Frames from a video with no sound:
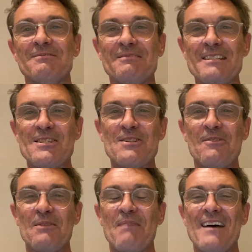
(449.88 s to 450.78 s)
that's
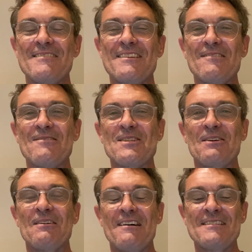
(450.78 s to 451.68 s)
not a bad deal.
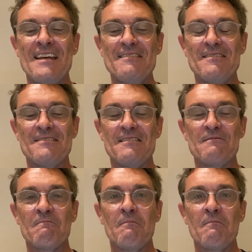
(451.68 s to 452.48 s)
So I attended, and